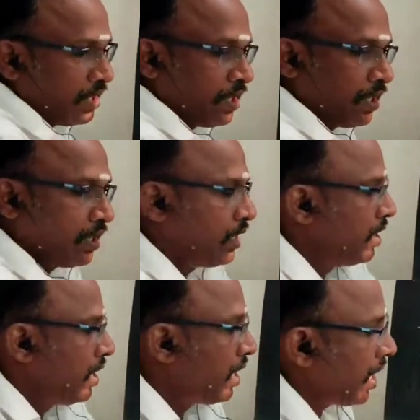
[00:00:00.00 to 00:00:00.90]
here.
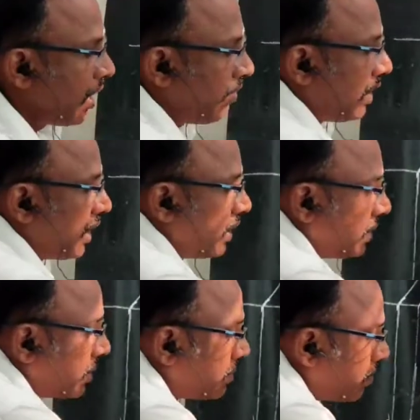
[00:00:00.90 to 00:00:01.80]
I will get
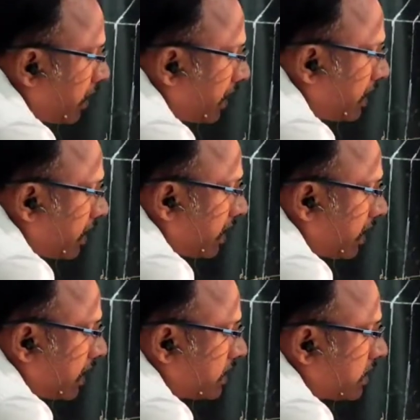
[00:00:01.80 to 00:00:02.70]
this point
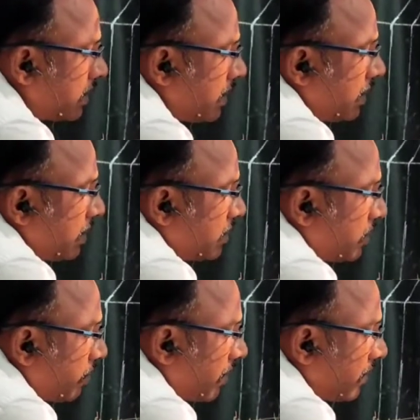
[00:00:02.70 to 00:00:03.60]
as
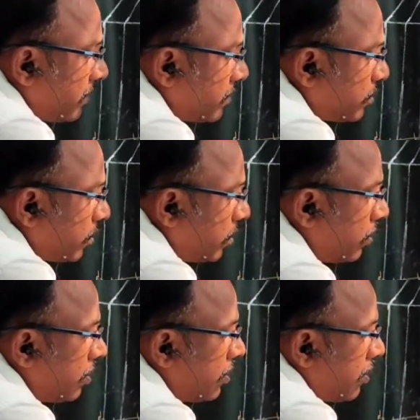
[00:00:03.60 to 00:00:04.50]
C1.
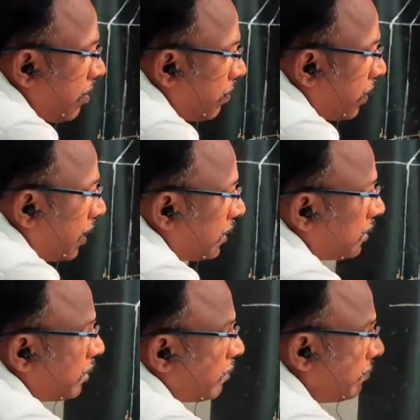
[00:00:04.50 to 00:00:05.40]
So
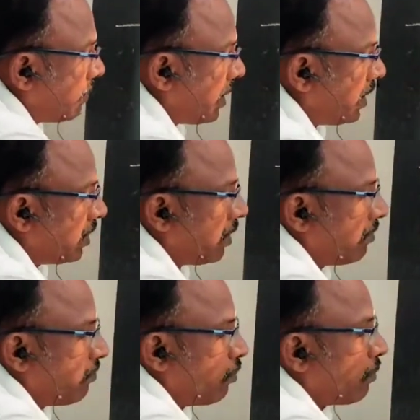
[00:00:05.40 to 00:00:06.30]
bottom I
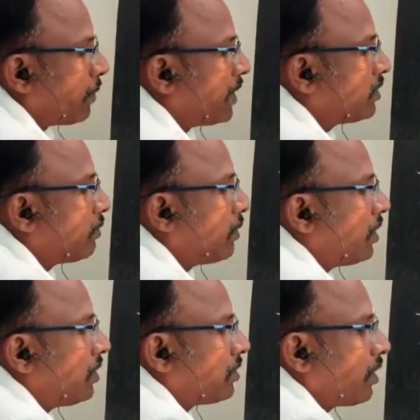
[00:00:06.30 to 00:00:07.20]
got 4 points.
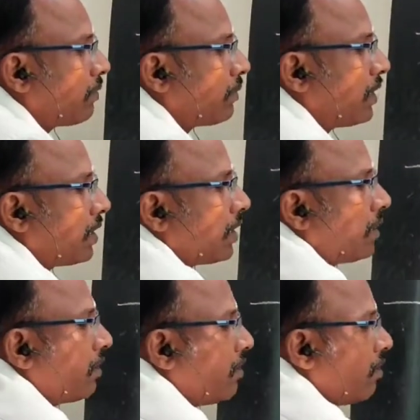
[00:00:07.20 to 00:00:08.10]
Similarly, top I
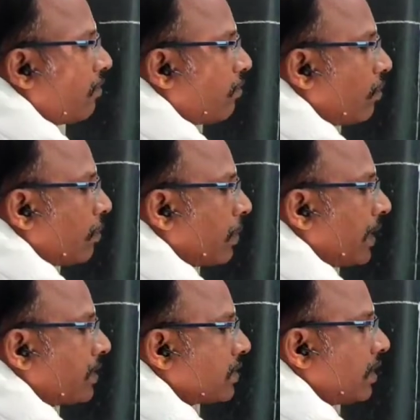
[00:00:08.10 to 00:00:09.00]
got 4
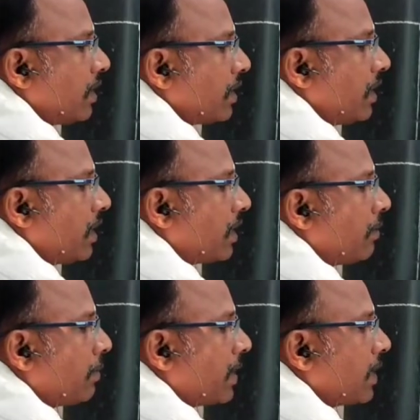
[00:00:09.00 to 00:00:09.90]
points.
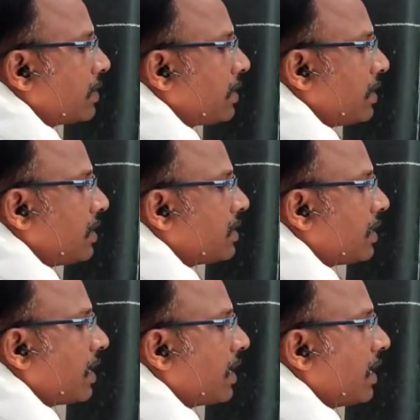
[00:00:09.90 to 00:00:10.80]
Here because it is
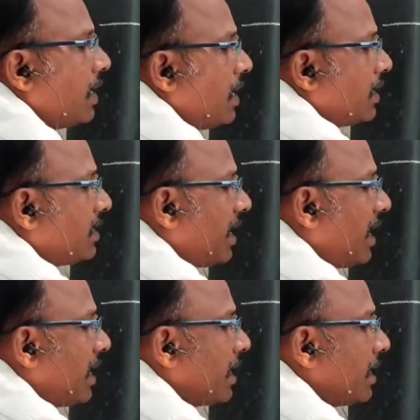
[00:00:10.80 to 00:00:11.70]
a
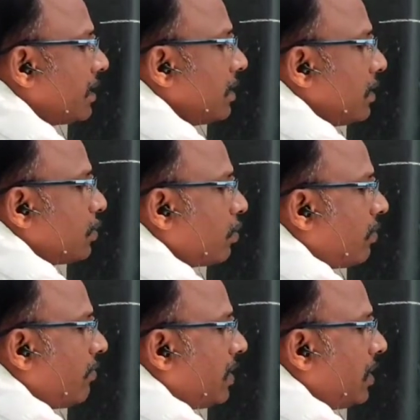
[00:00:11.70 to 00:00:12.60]
cylinder,
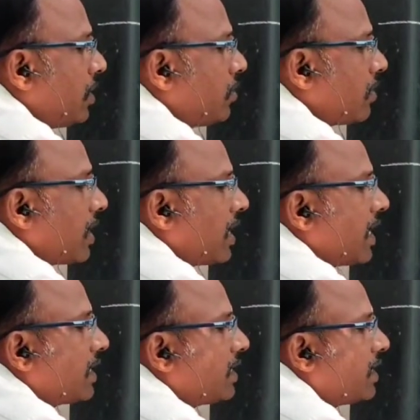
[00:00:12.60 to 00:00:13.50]
so we need to
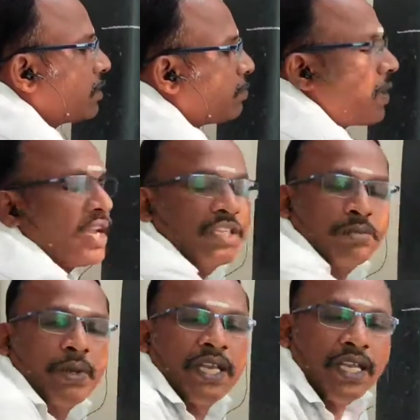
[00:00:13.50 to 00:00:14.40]
connect these points
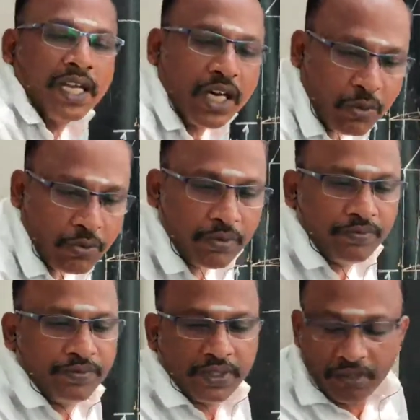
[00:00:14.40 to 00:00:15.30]
by curve.
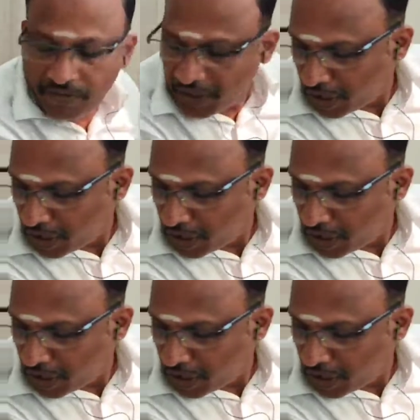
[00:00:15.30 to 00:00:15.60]
We